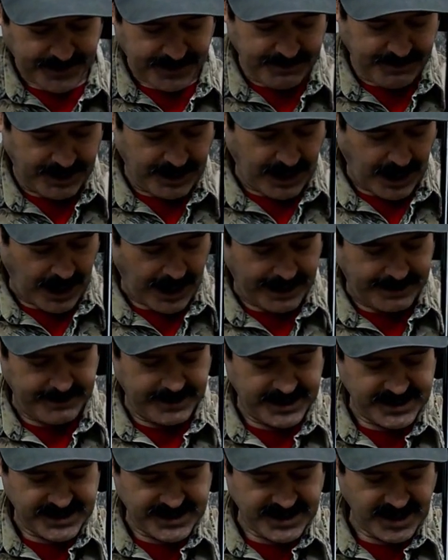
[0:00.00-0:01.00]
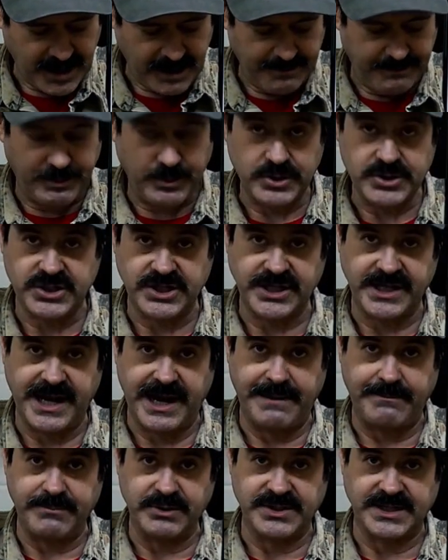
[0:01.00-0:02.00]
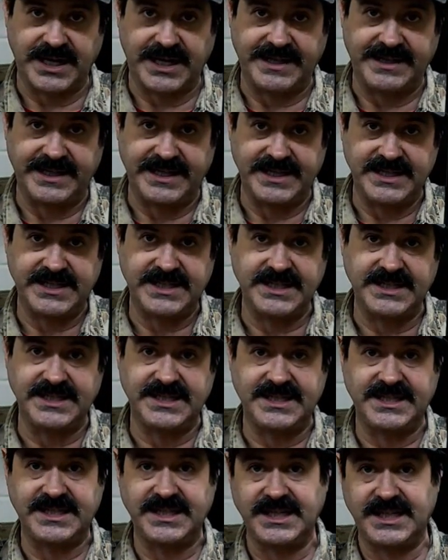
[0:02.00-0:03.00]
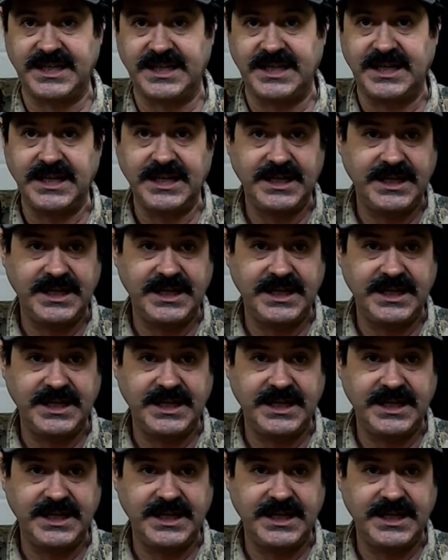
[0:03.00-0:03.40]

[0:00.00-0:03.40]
but I'm going to start pushing numbers on this and see,